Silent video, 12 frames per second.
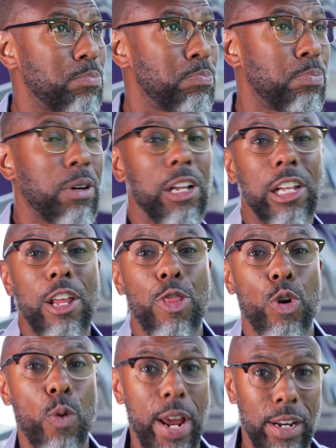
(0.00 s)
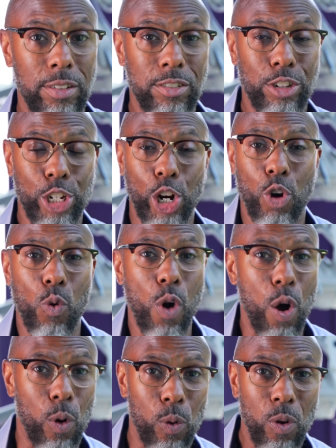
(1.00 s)
proliferate, to
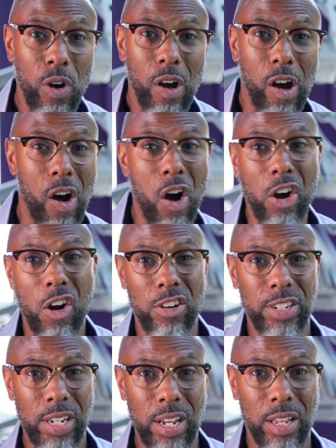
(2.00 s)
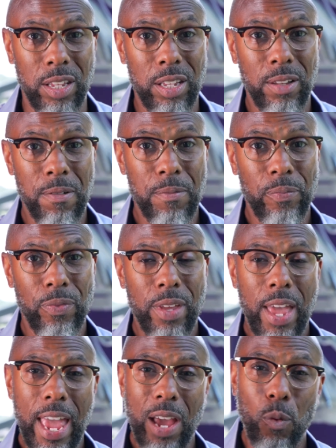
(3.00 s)
grow on our teeth.
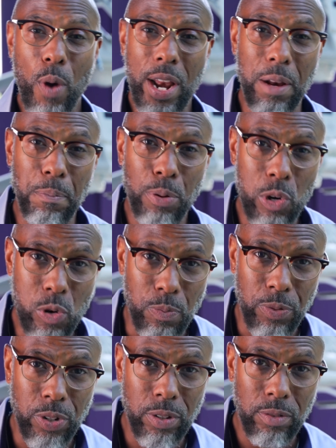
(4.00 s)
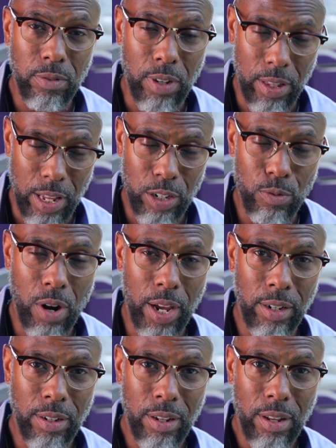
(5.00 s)
And when it poops, and that's
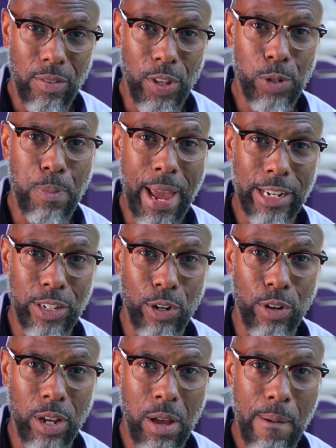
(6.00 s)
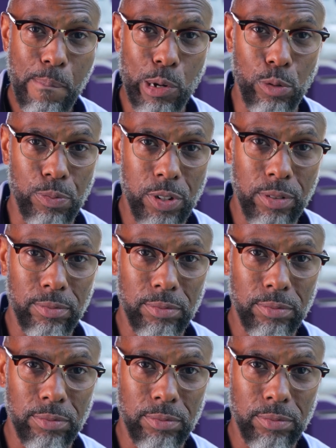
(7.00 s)
right, this bacteria poops.